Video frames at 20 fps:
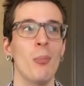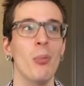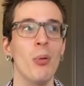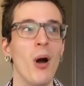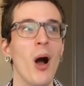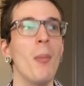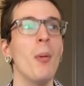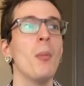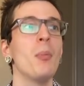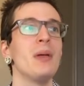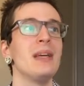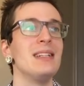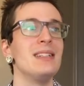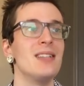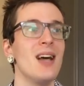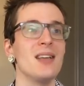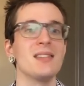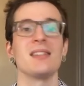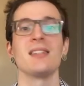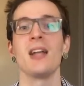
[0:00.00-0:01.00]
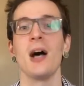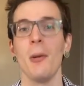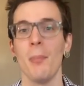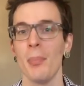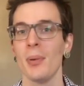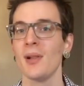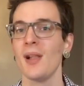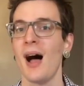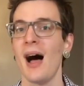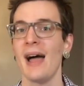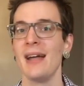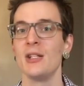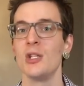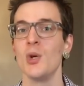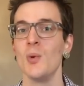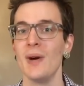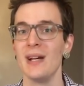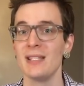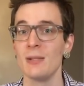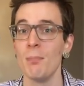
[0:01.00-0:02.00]
probably doesn't apply
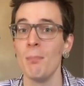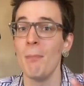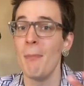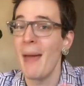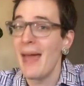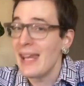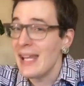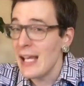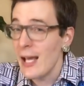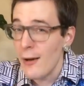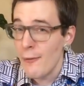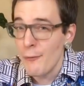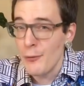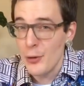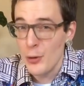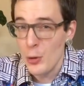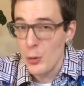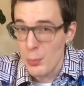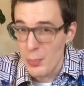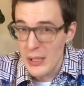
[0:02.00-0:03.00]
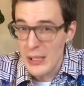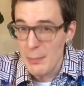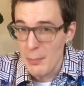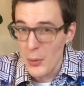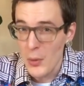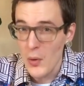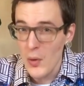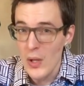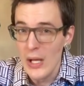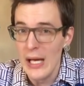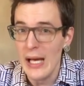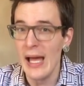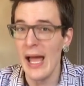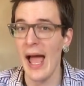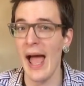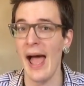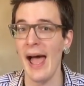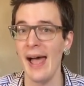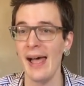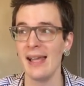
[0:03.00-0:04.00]
to as many of you people
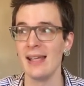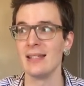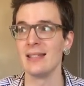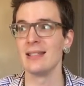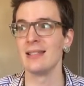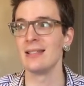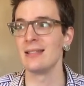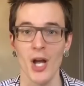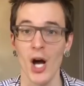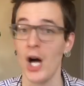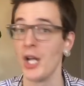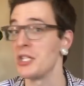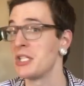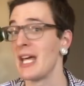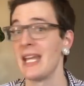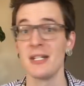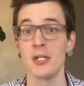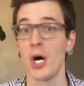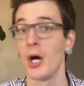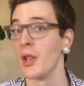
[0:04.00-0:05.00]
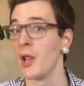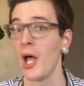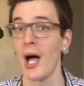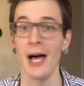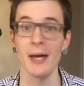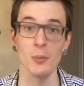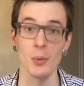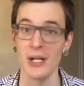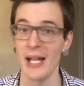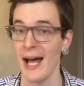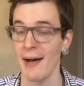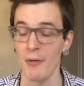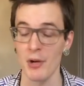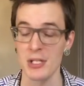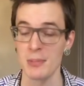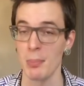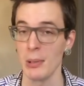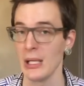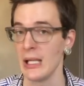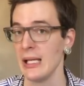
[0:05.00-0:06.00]
as content online would have
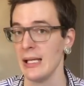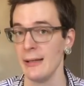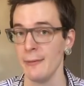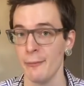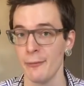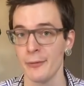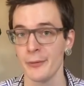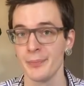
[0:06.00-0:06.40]
us believe.